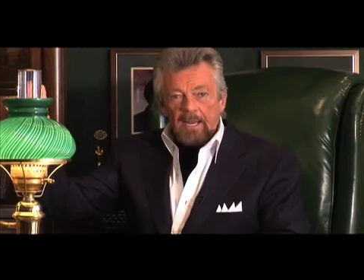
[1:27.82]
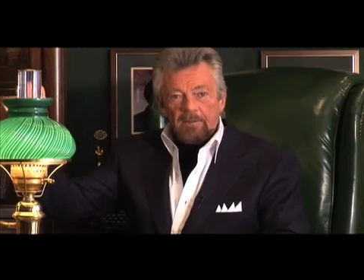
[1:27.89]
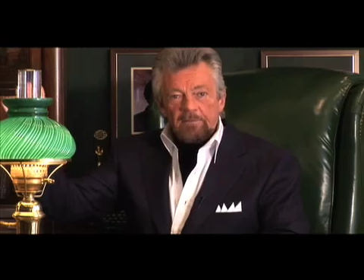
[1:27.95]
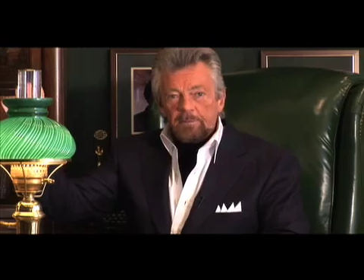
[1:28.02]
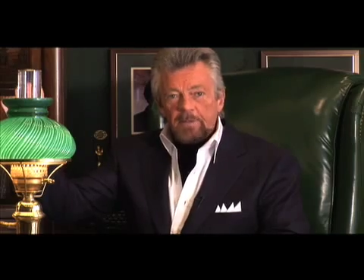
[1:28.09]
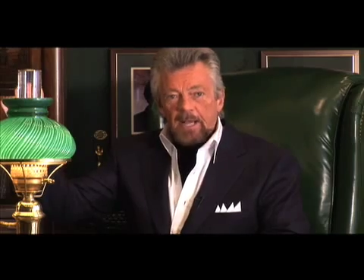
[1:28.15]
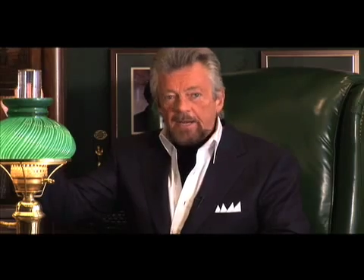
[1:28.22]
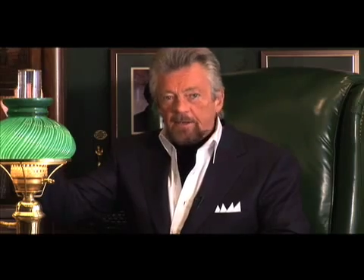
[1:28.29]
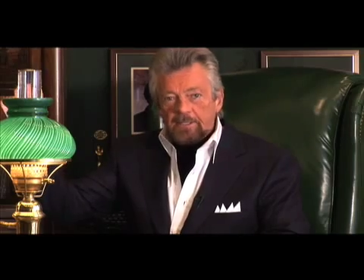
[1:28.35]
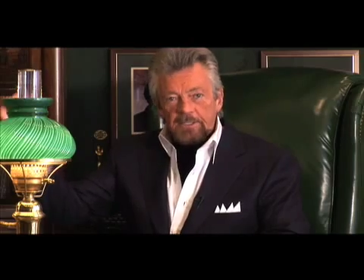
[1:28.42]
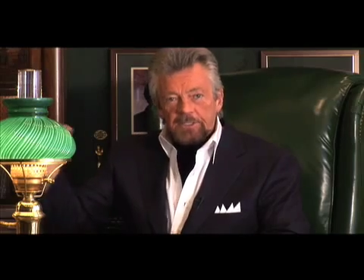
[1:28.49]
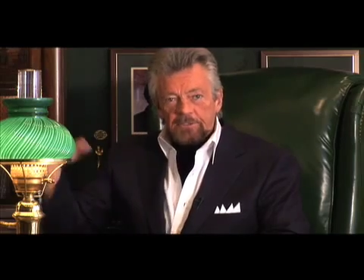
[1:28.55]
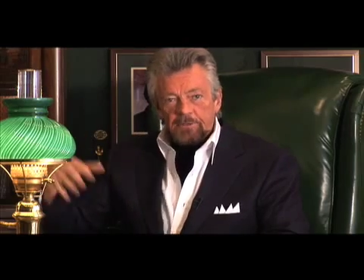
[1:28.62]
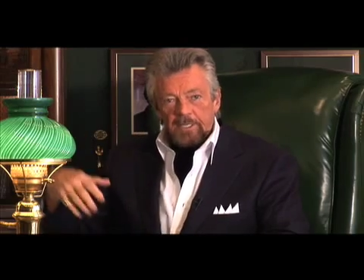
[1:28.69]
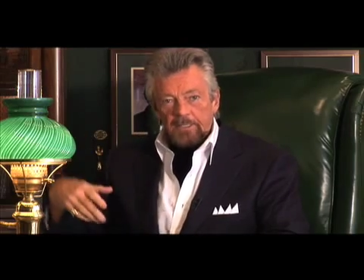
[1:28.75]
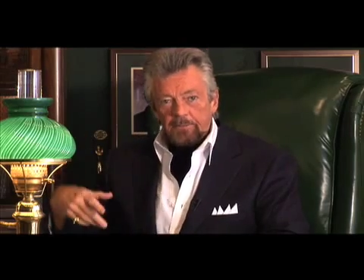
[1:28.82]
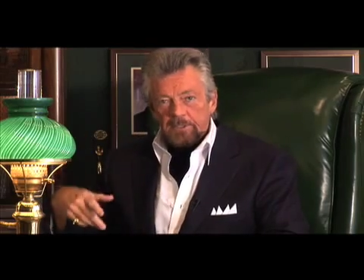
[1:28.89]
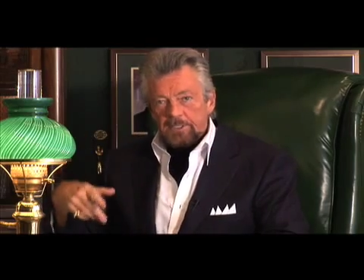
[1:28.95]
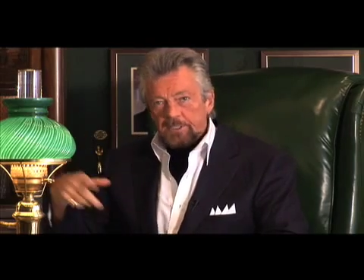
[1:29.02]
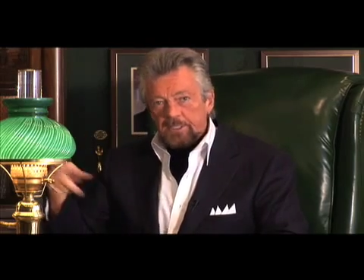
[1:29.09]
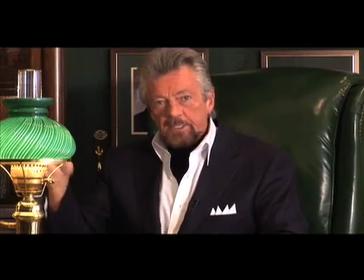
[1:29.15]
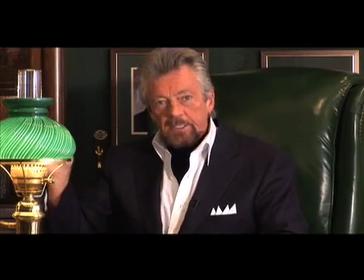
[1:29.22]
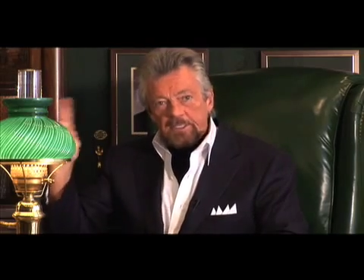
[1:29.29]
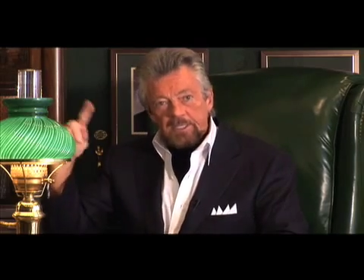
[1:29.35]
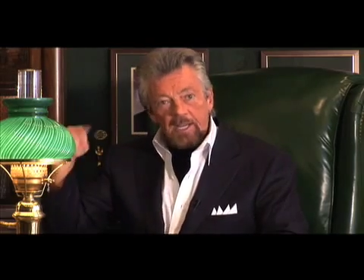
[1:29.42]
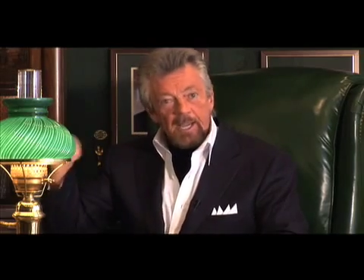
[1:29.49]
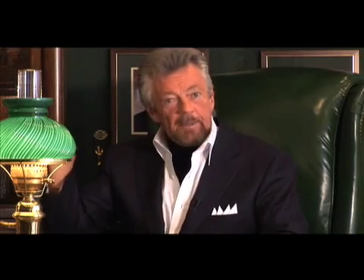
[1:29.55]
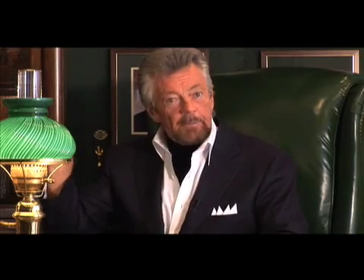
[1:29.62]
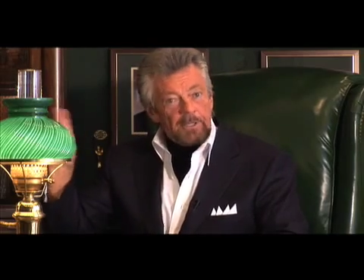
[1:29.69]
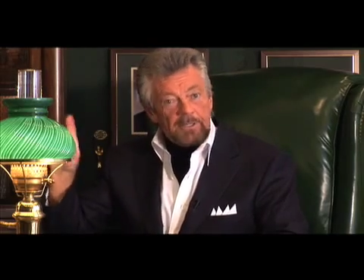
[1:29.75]
everybody on the train would see the
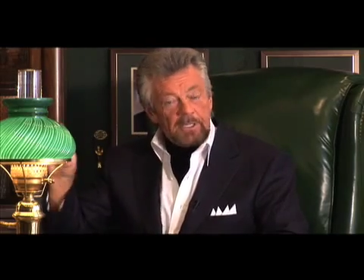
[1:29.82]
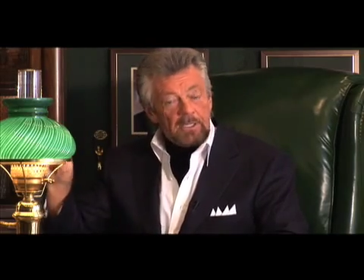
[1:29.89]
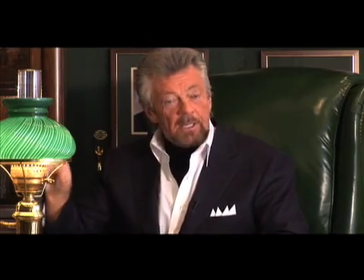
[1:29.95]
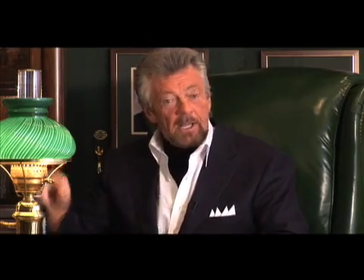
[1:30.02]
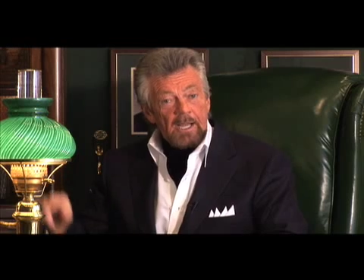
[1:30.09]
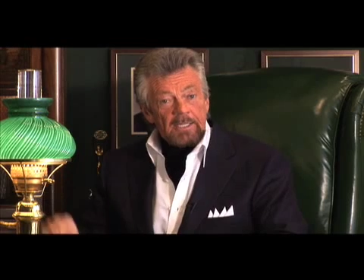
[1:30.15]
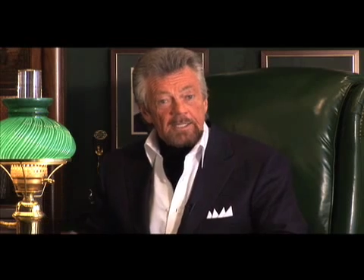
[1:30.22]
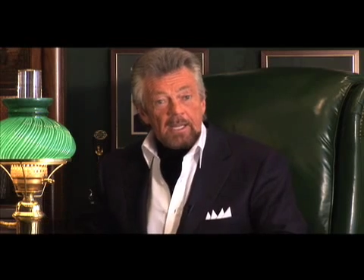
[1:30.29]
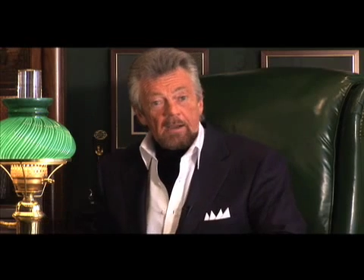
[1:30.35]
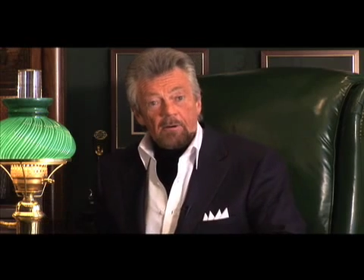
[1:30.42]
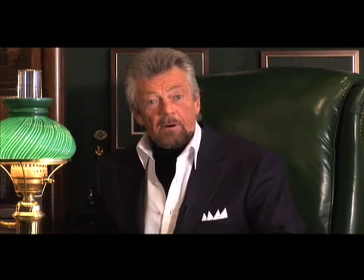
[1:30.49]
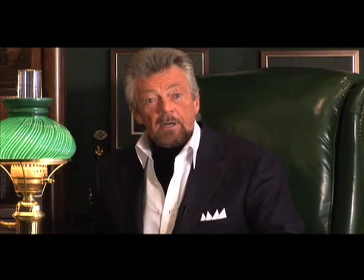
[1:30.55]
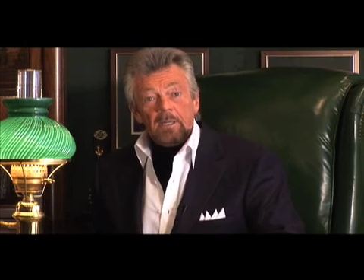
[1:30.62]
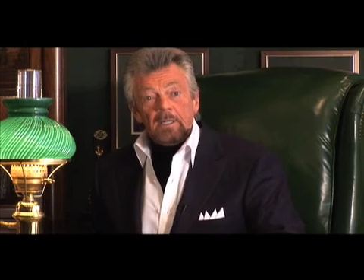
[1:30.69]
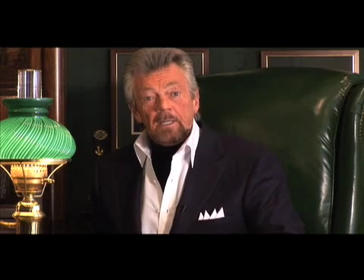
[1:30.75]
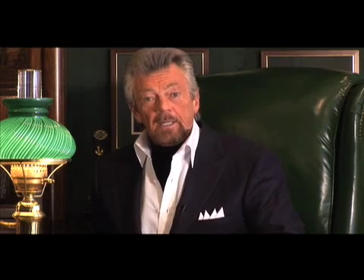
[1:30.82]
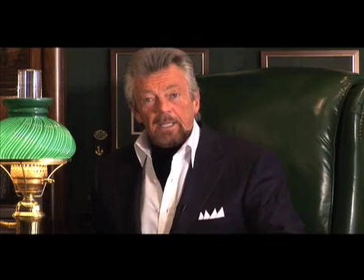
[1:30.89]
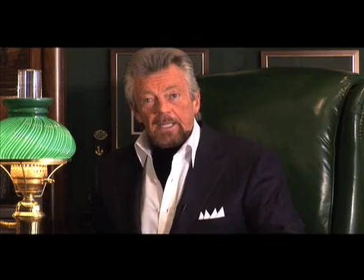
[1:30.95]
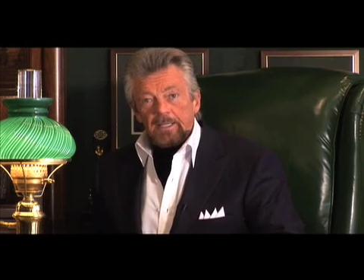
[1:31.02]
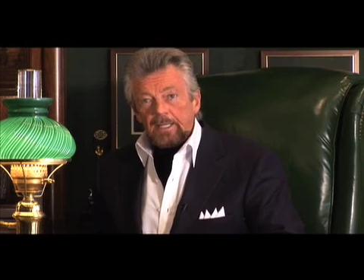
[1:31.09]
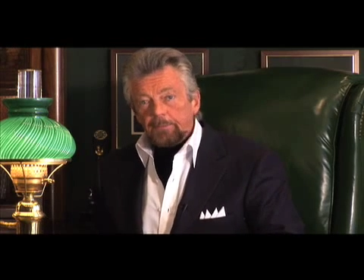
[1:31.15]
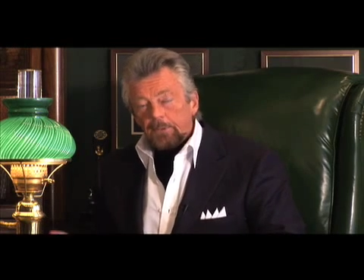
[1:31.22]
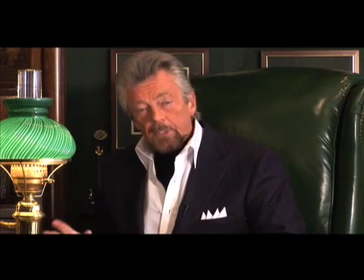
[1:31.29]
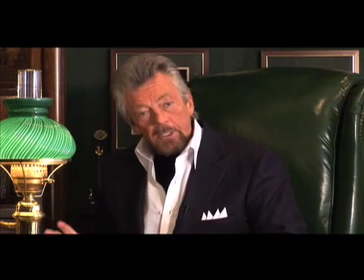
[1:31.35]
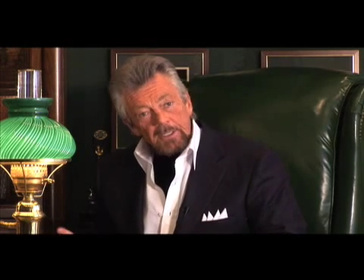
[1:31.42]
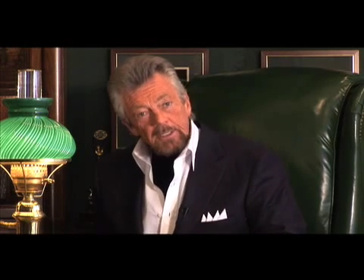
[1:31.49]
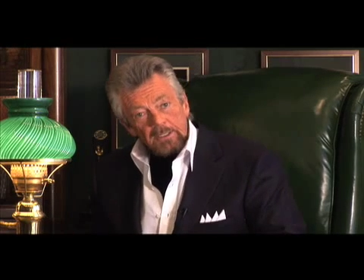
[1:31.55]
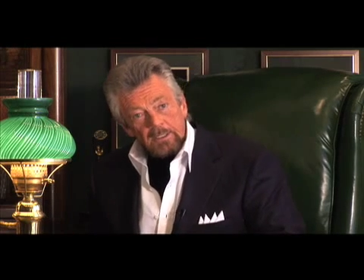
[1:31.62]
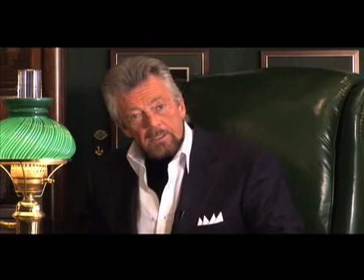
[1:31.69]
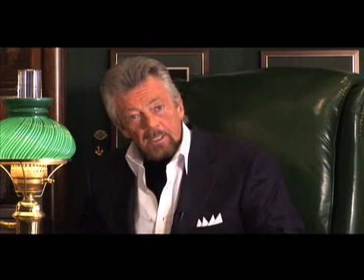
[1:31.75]
time on the clock tower, and they would look
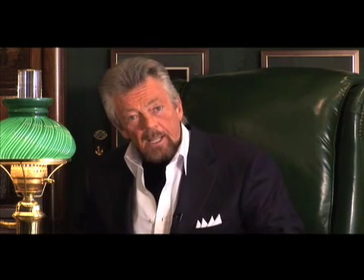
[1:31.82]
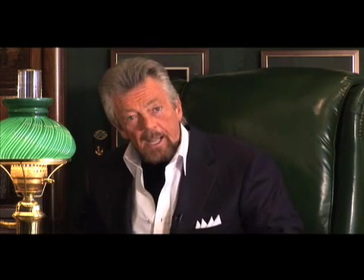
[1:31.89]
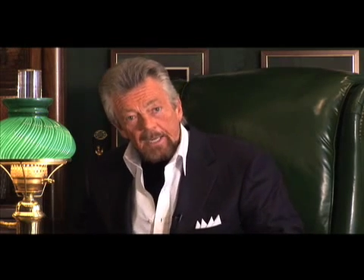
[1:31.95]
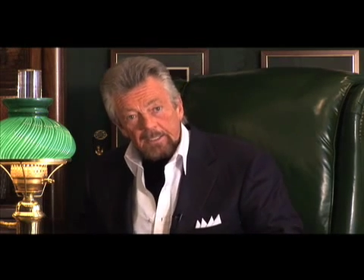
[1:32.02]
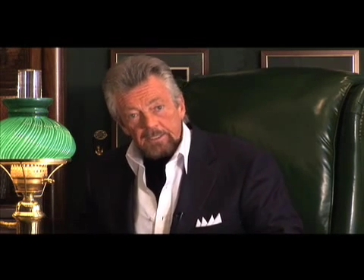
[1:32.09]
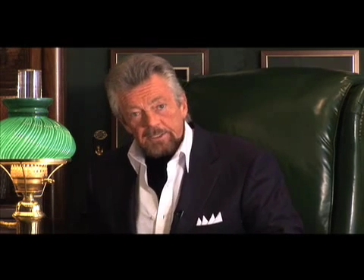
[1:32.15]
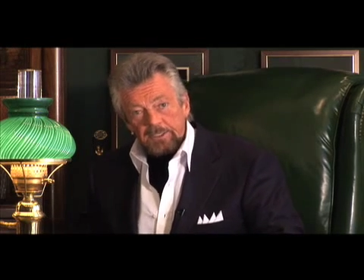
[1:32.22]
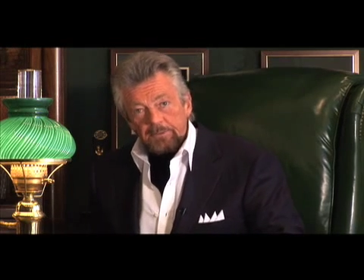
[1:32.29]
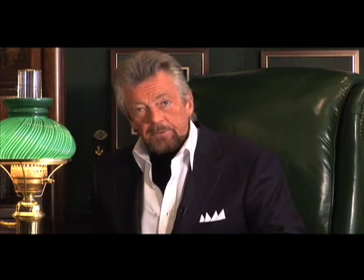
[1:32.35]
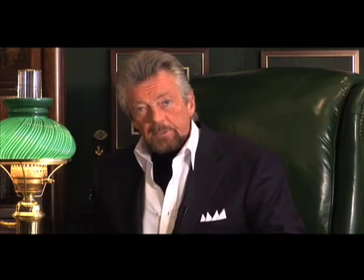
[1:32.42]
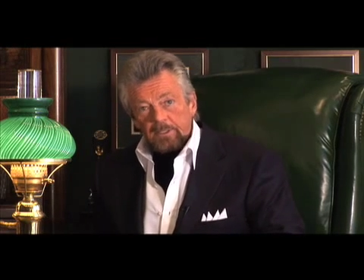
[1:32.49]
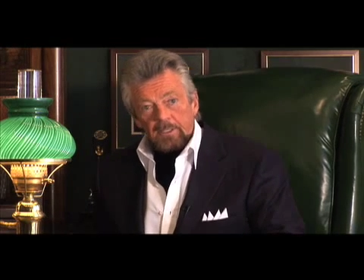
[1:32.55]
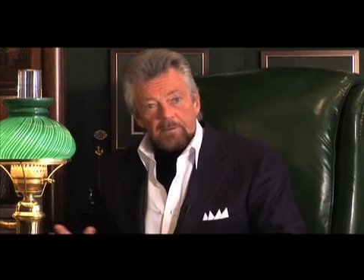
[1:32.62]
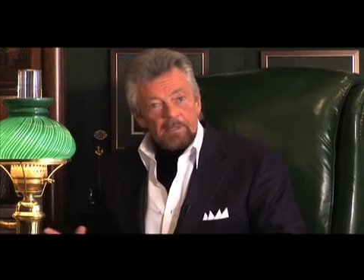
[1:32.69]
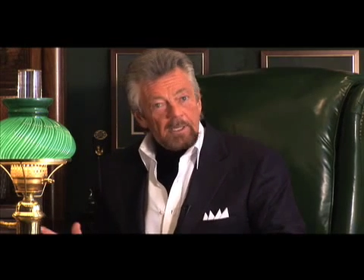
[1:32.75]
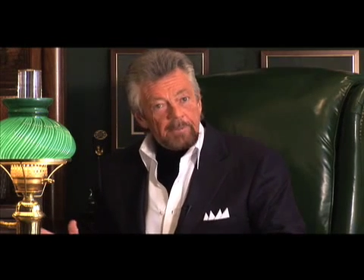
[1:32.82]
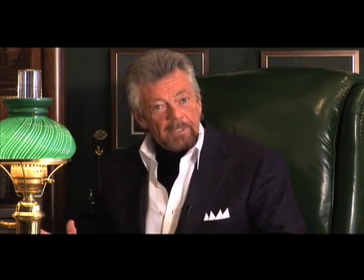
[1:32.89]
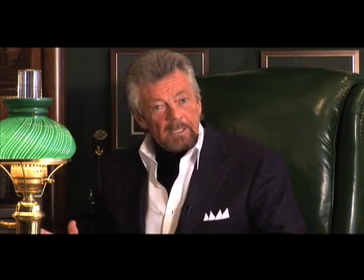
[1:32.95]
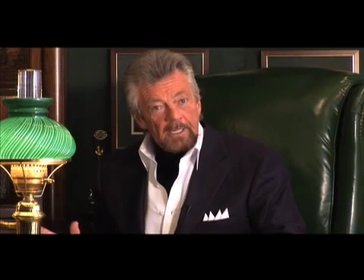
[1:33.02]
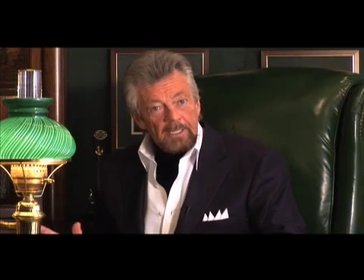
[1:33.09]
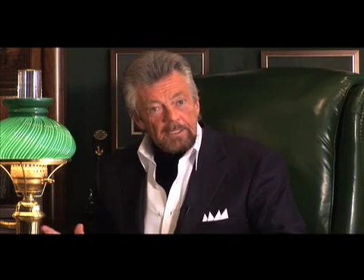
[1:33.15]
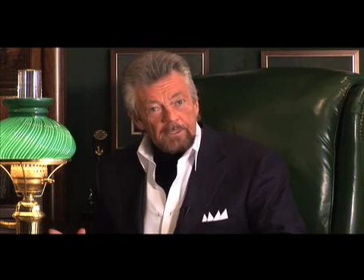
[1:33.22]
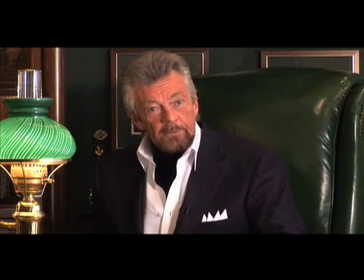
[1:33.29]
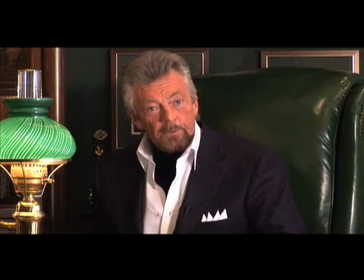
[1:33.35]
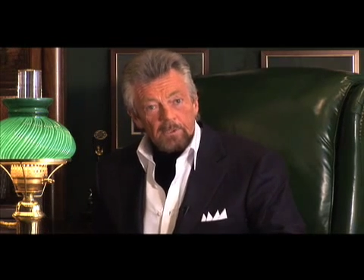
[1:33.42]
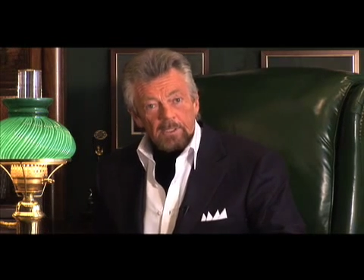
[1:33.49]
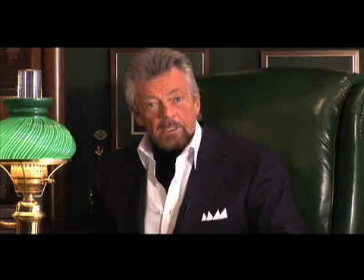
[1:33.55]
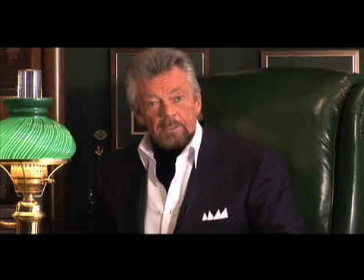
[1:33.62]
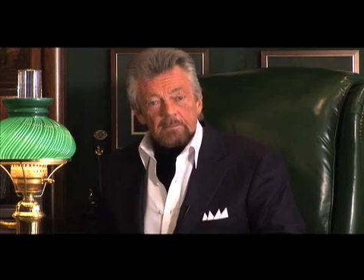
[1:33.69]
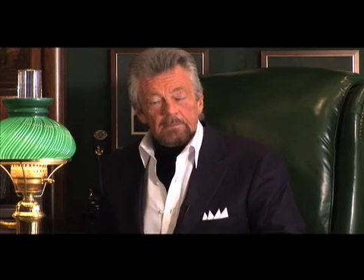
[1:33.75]
at the clock to see whether they were going to be late to
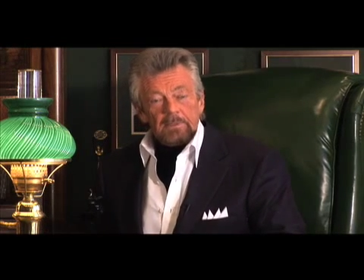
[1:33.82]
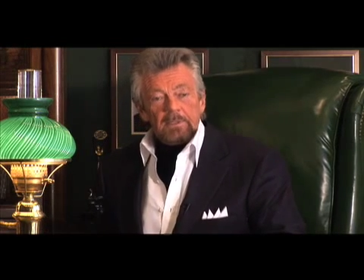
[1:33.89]
work.